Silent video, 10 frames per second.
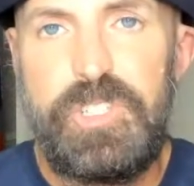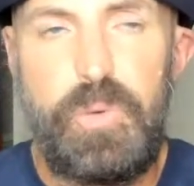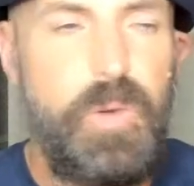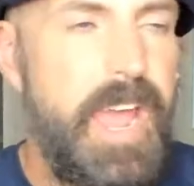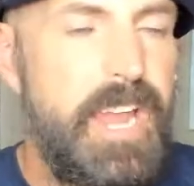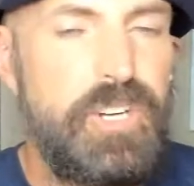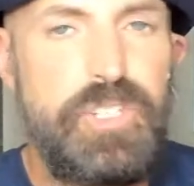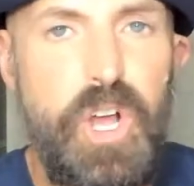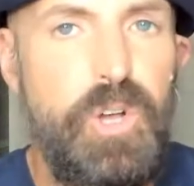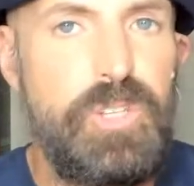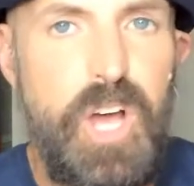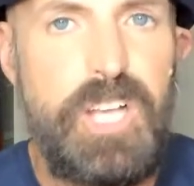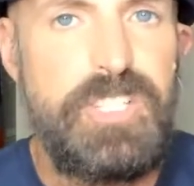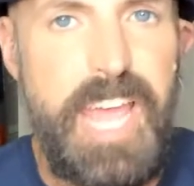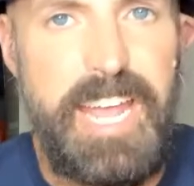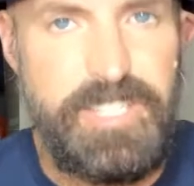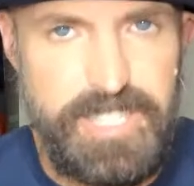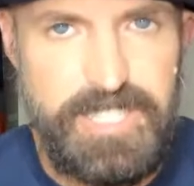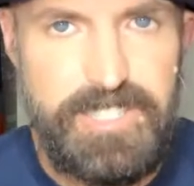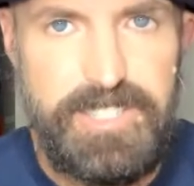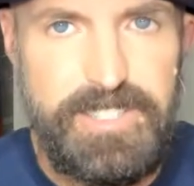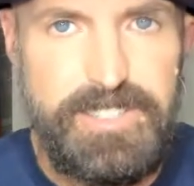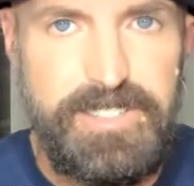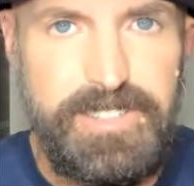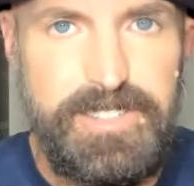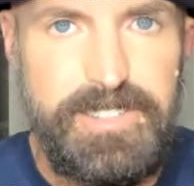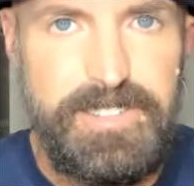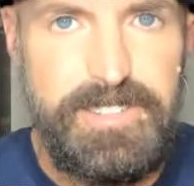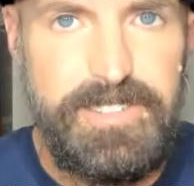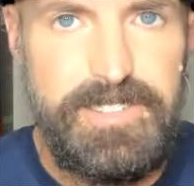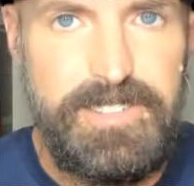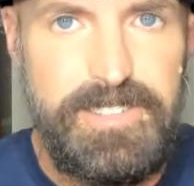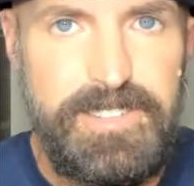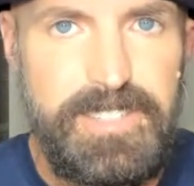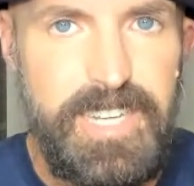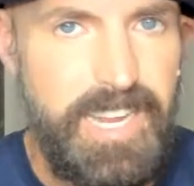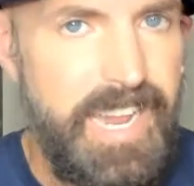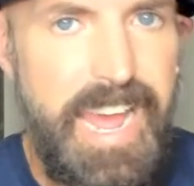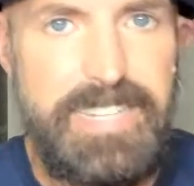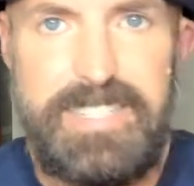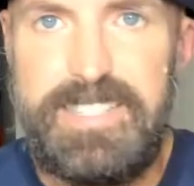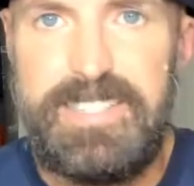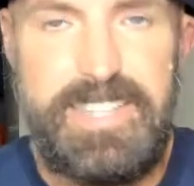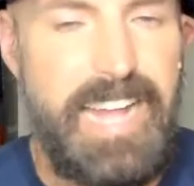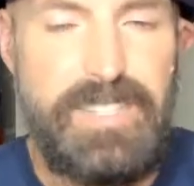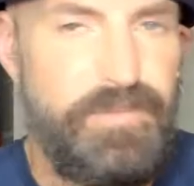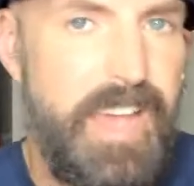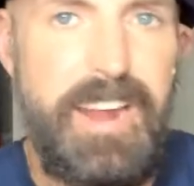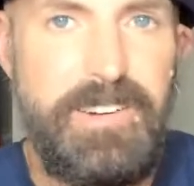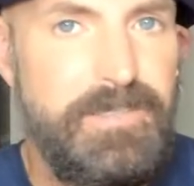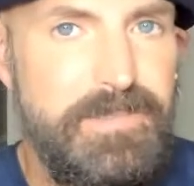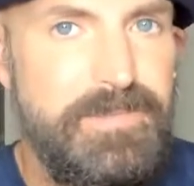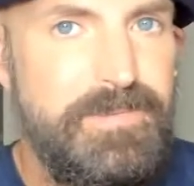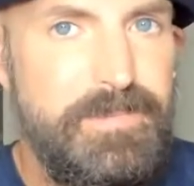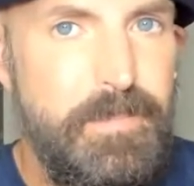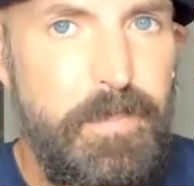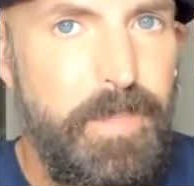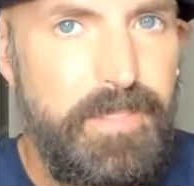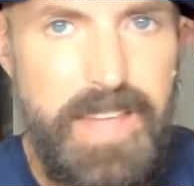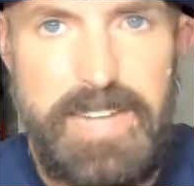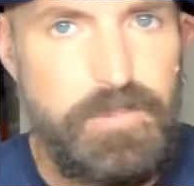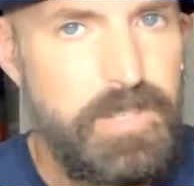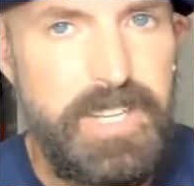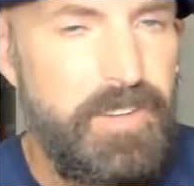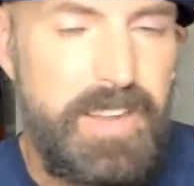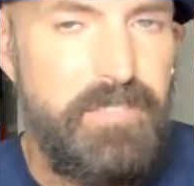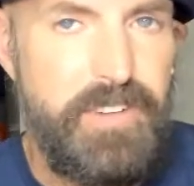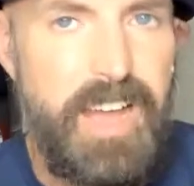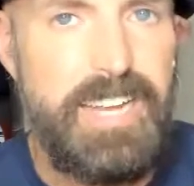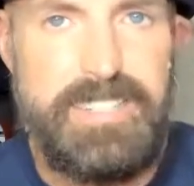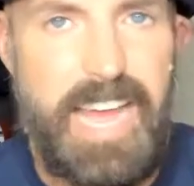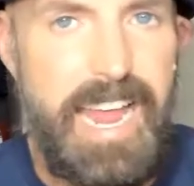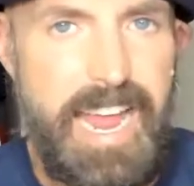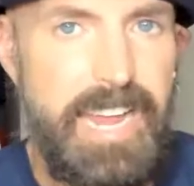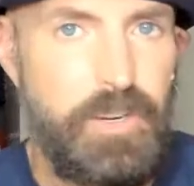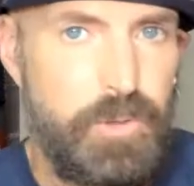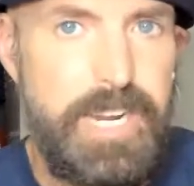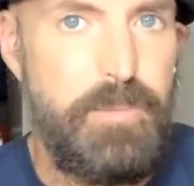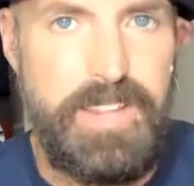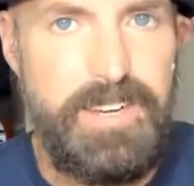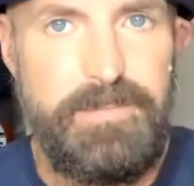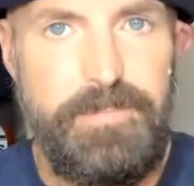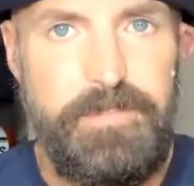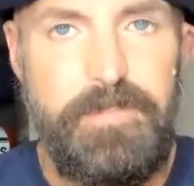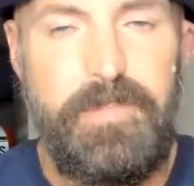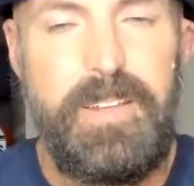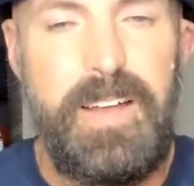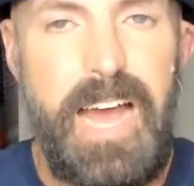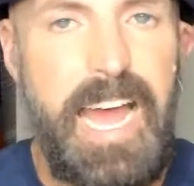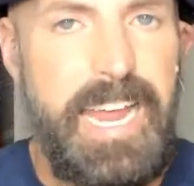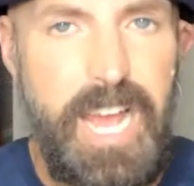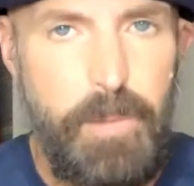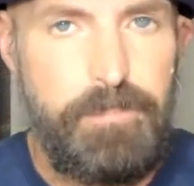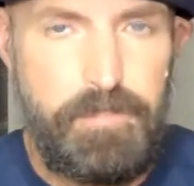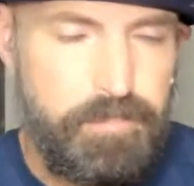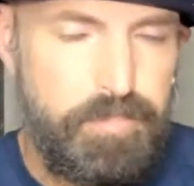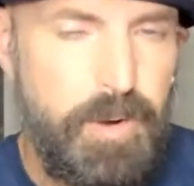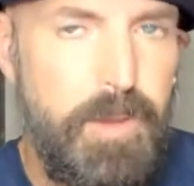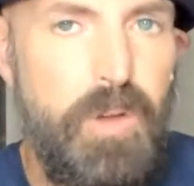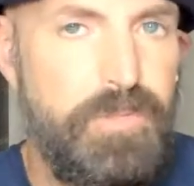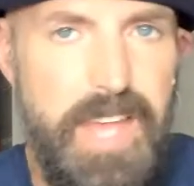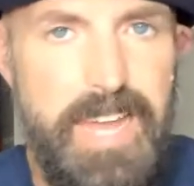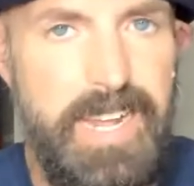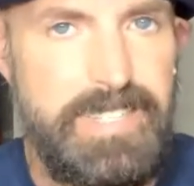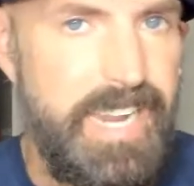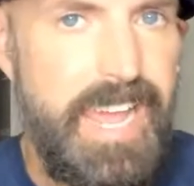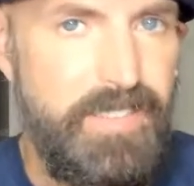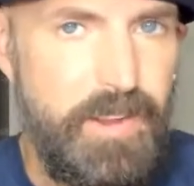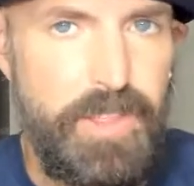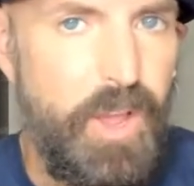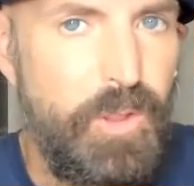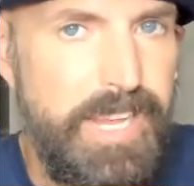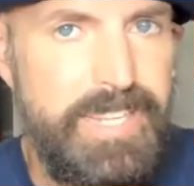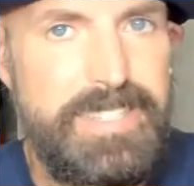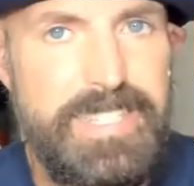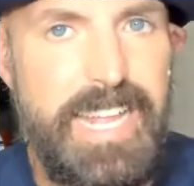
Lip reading: The Raiders own Los Angeles. And that's fair. That's really, okay, fine. I agreed with it. I helped promote that. I said, hey, they're the only